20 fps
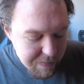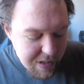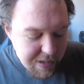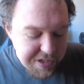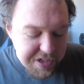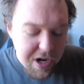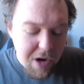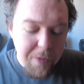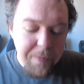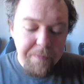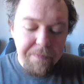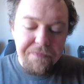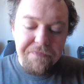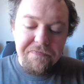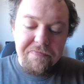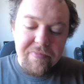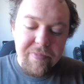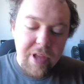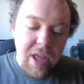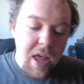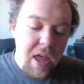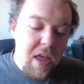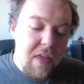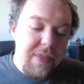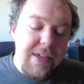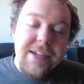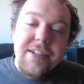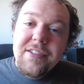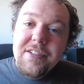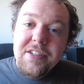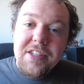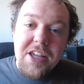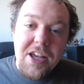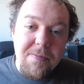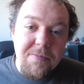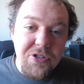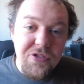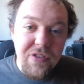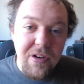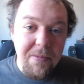So, this
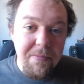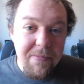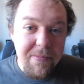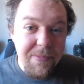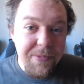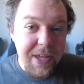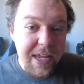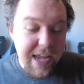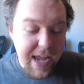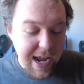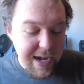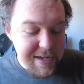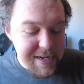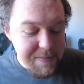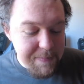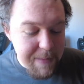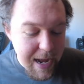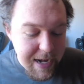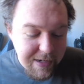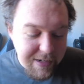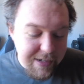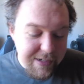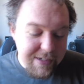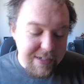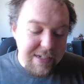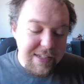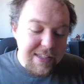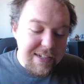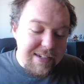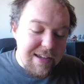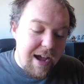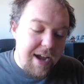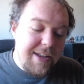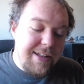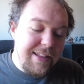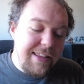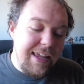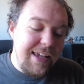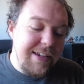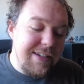comes from The Independent, and the
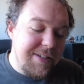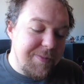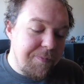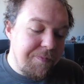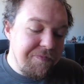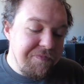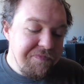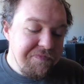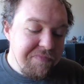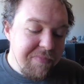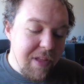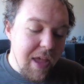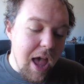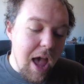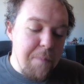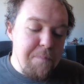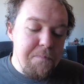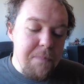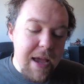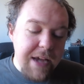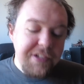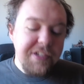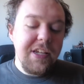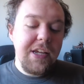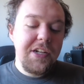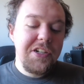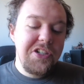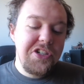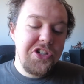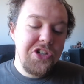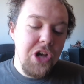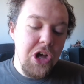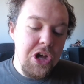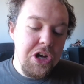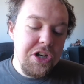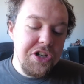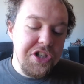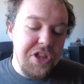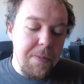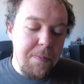title is A Message
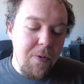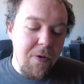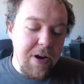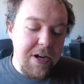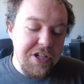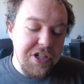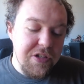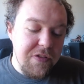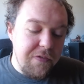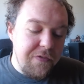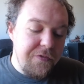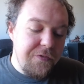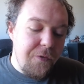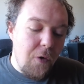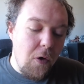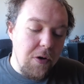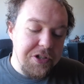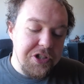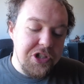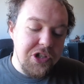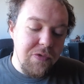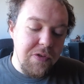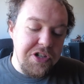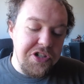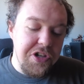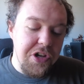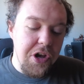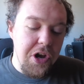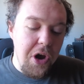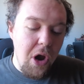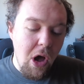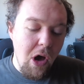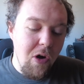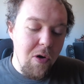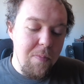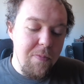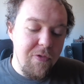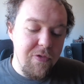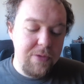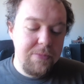to the Brits Forced to Return
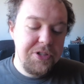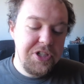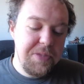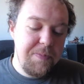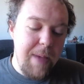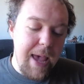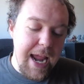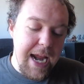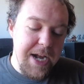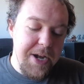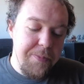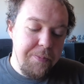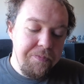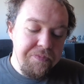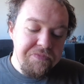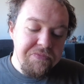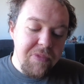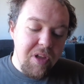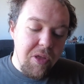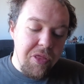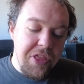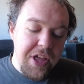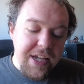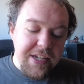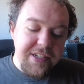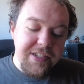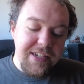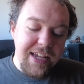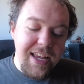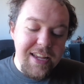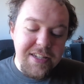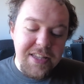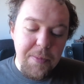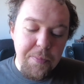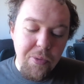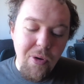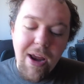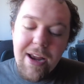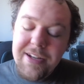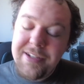Home from Spain. This is the
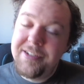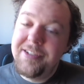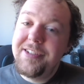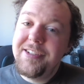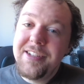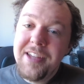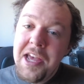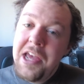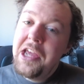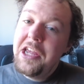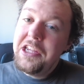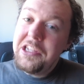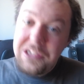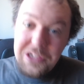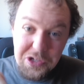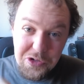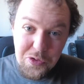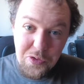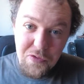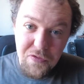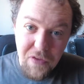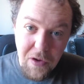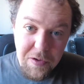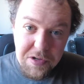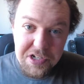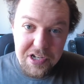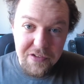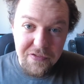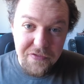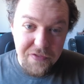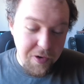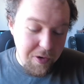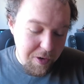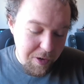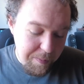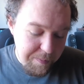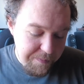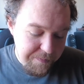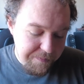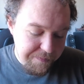Brexit you voted
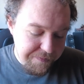for.